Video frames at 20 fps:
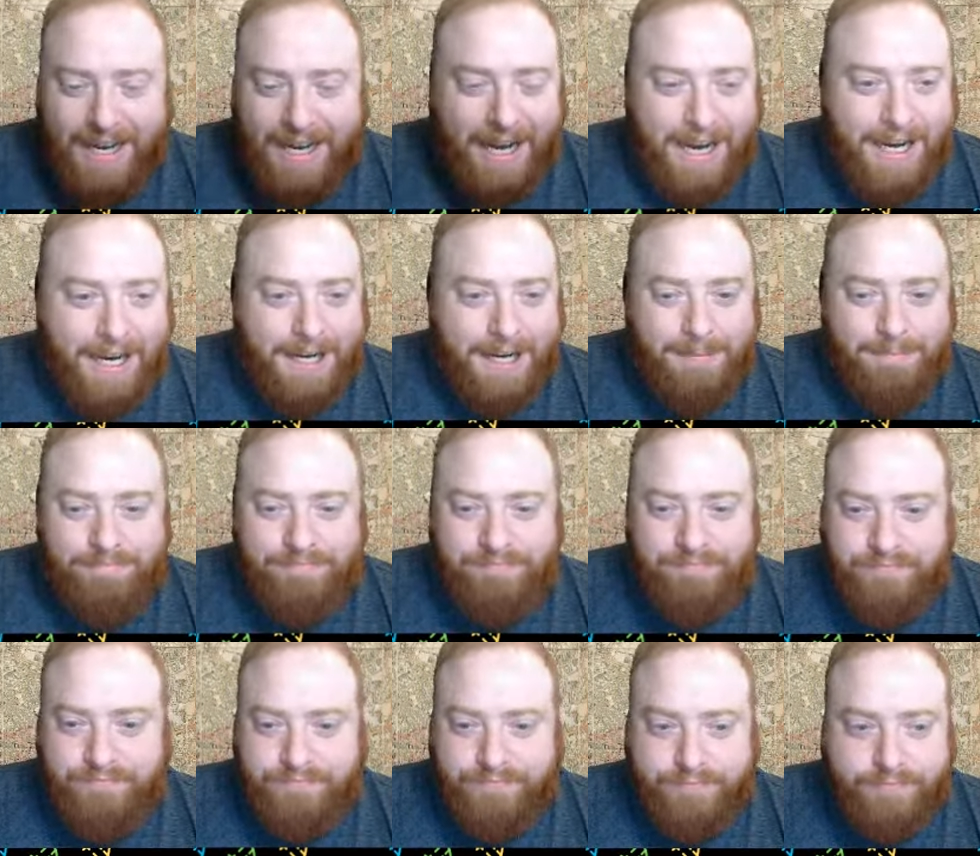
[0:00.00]
Um,
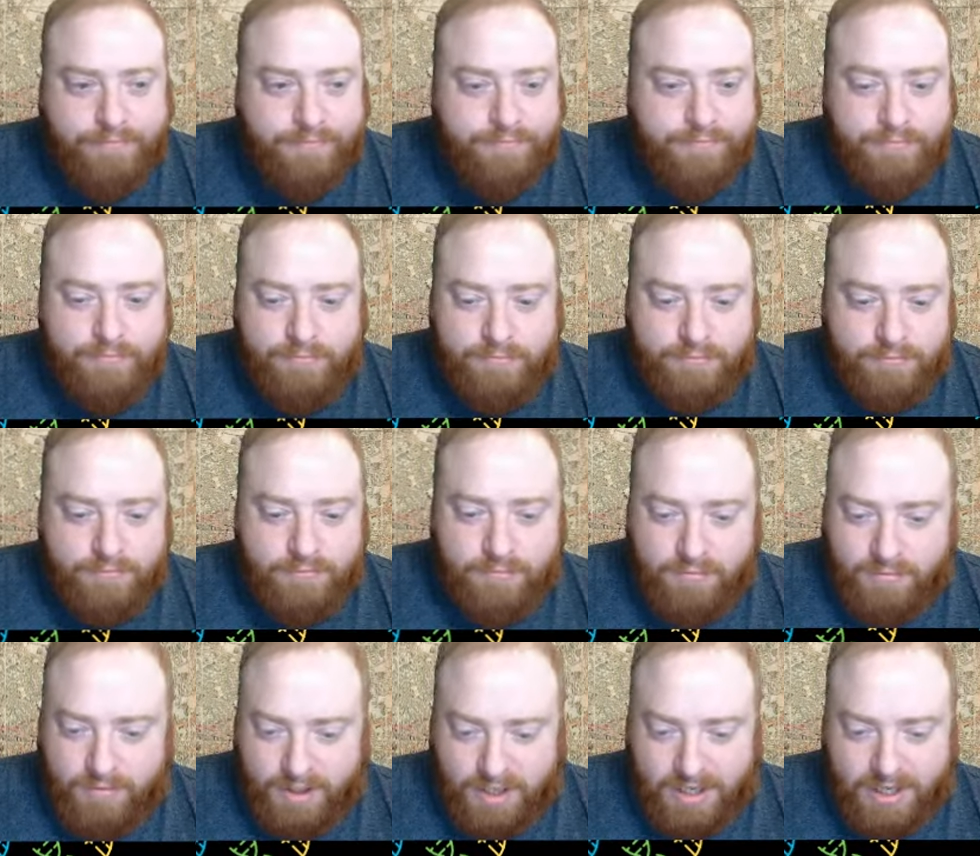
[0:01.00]

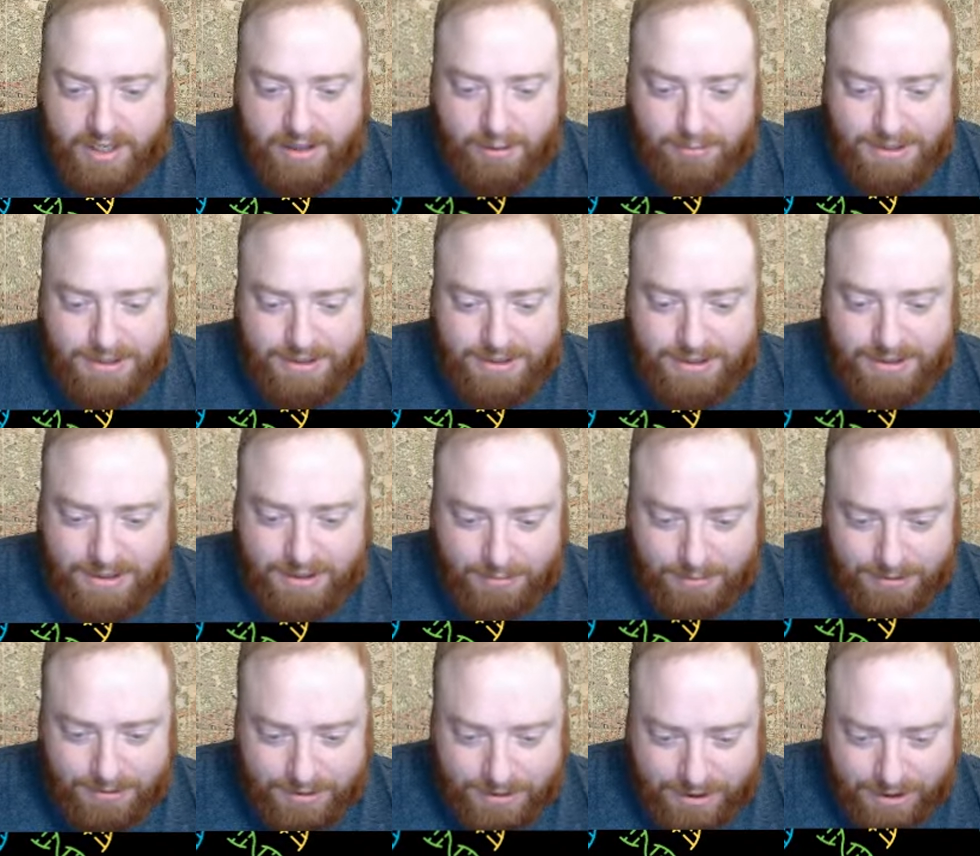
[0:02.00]
and let me just
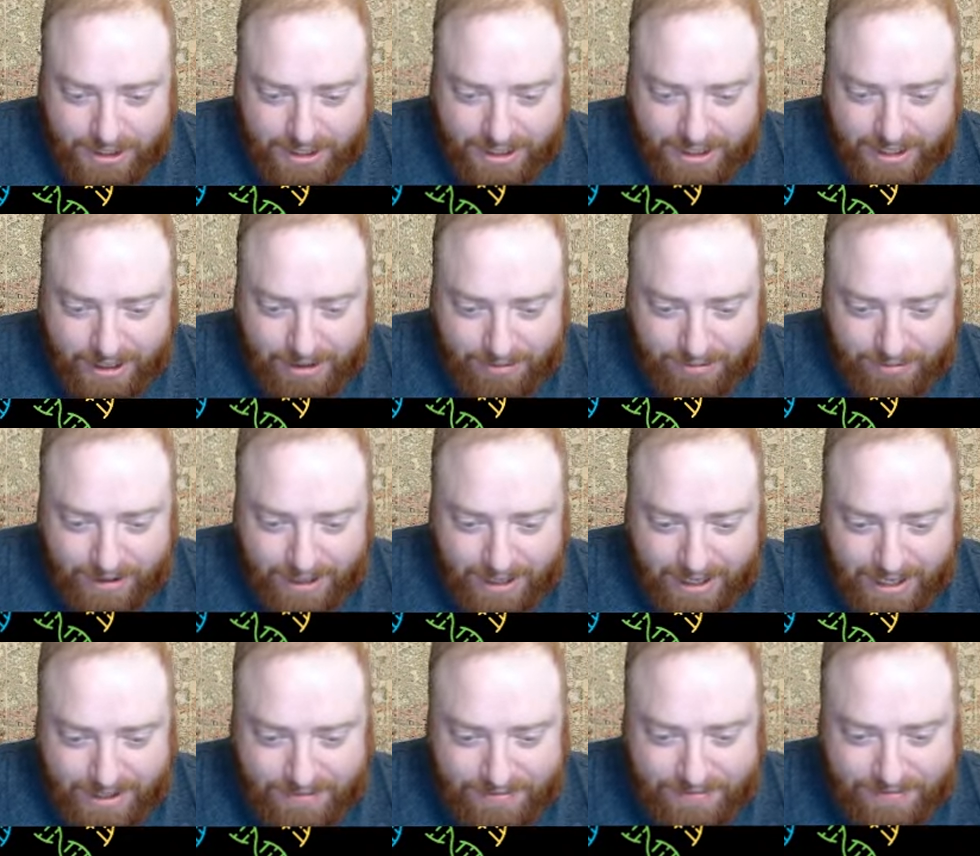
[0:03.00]
double check. I don't
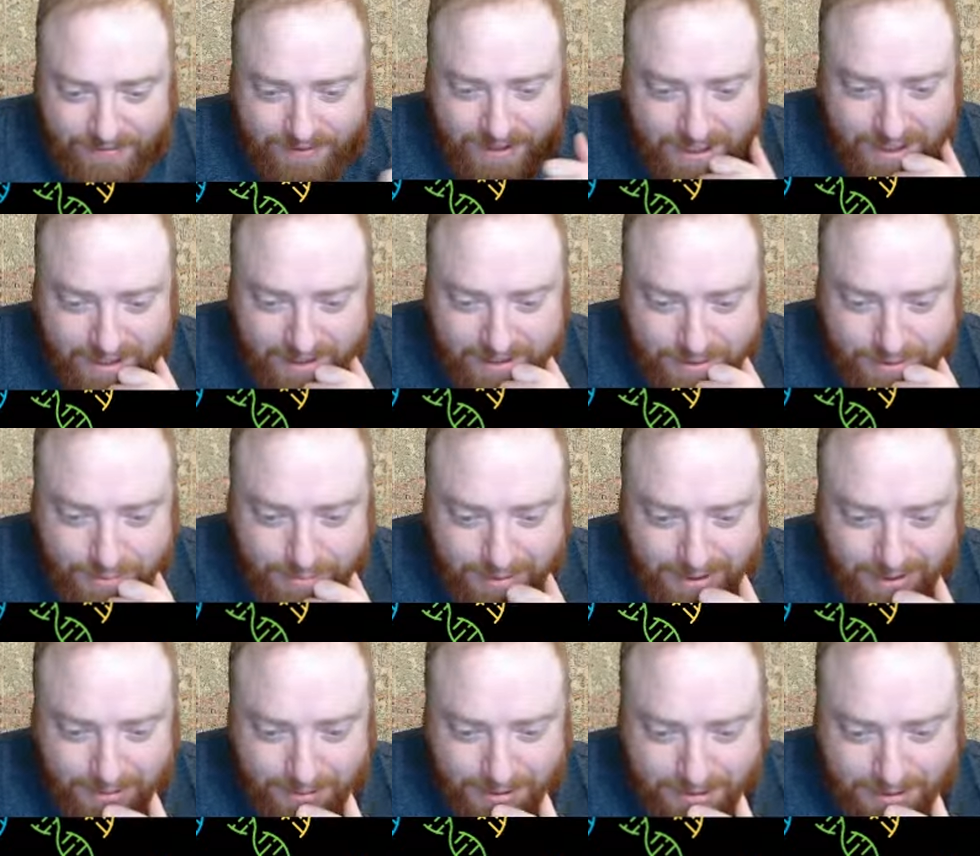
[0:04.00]
have uh, too
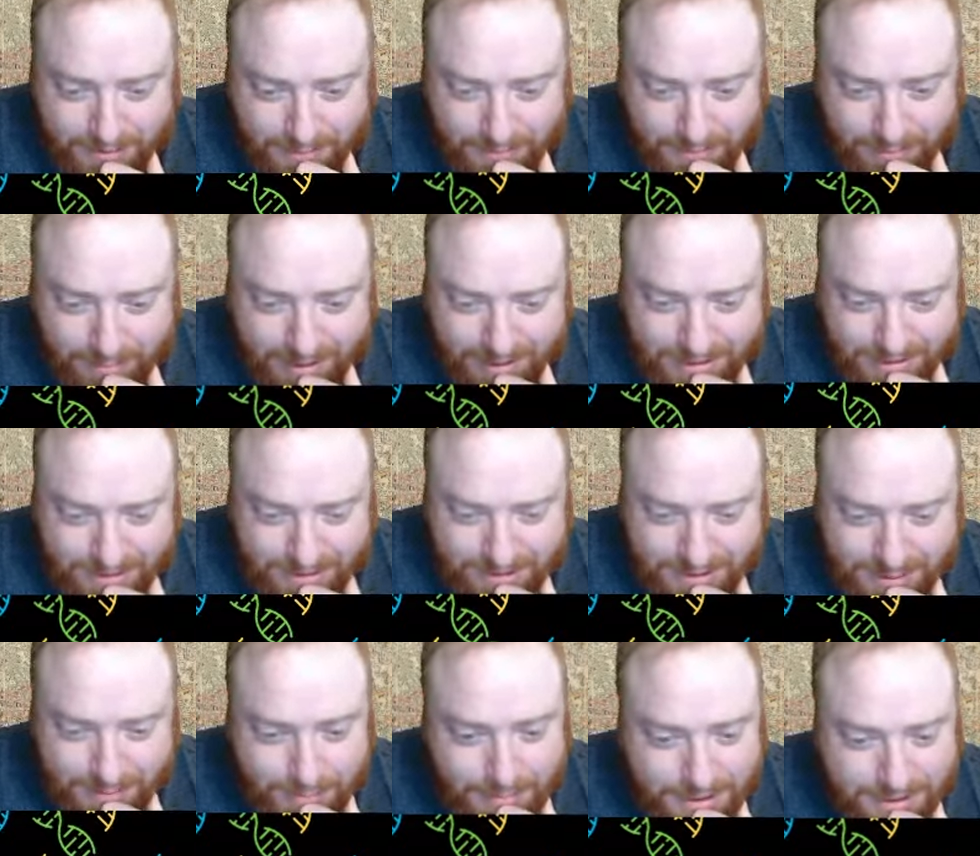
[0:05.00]
many
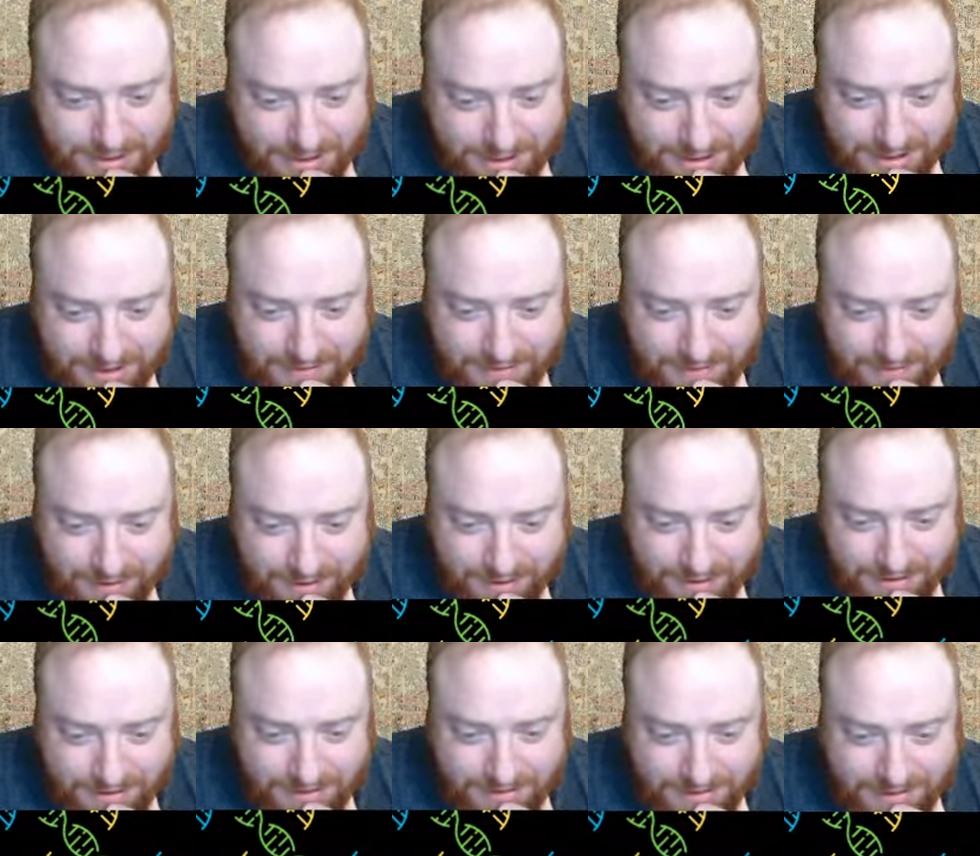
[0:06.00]
messages I'm missing
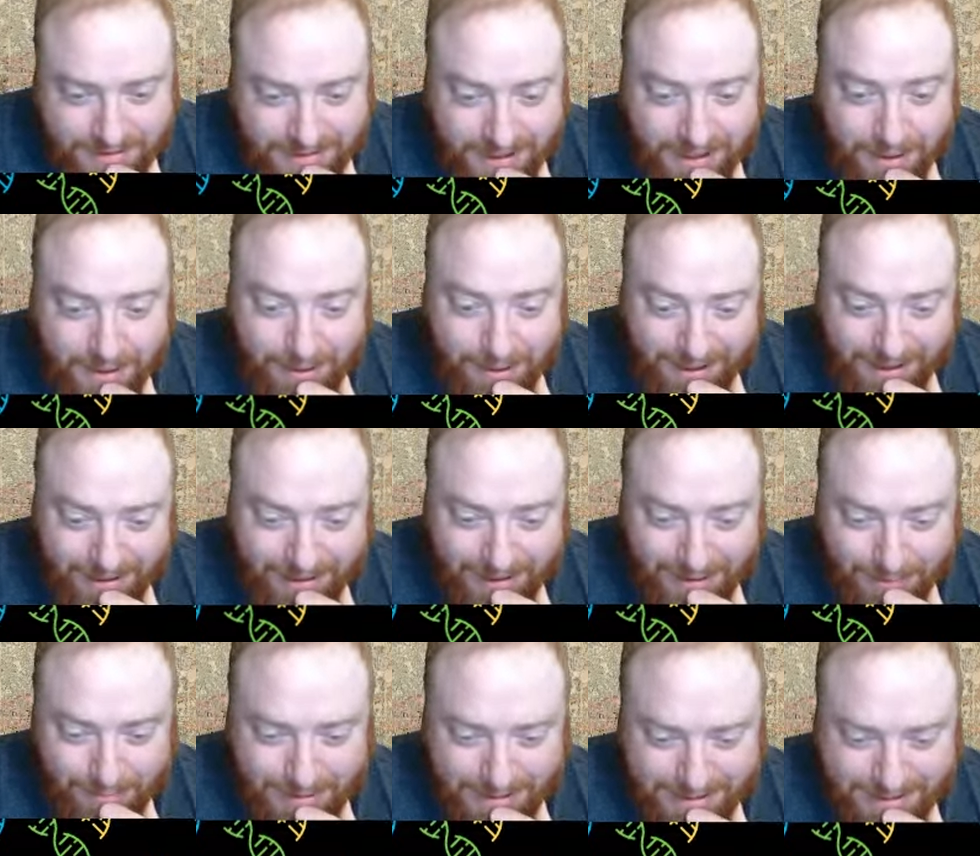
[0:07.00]
first. Yeah, we got a
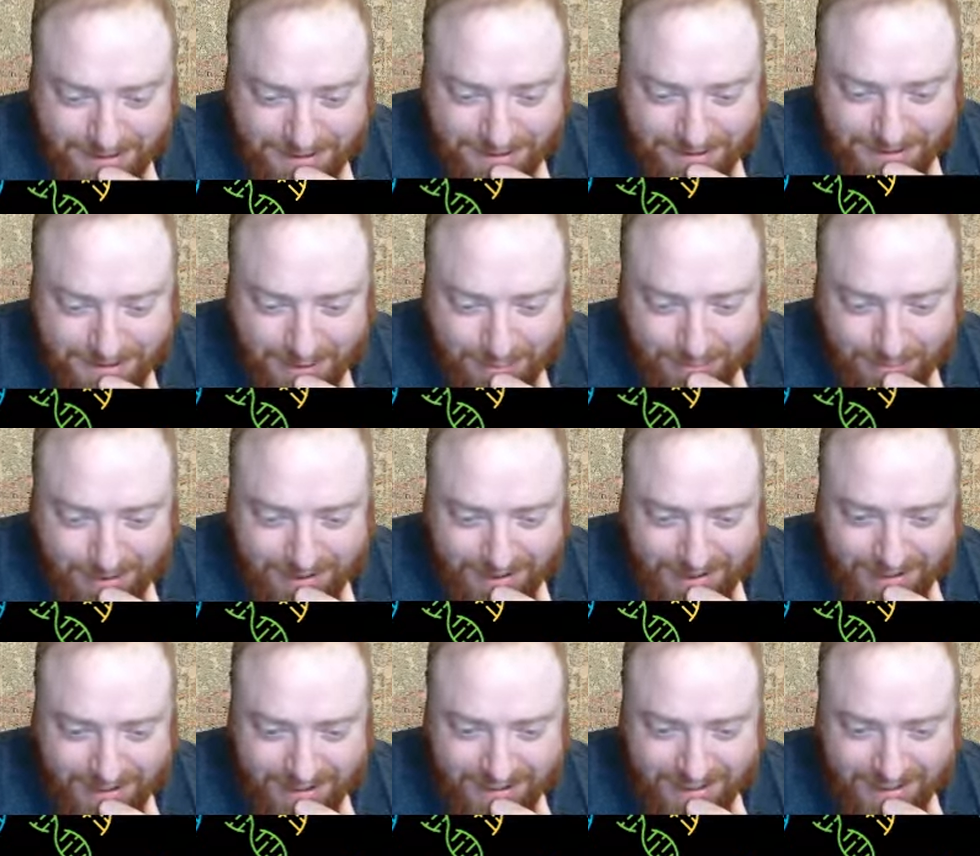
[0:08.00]
lot of messages coming in.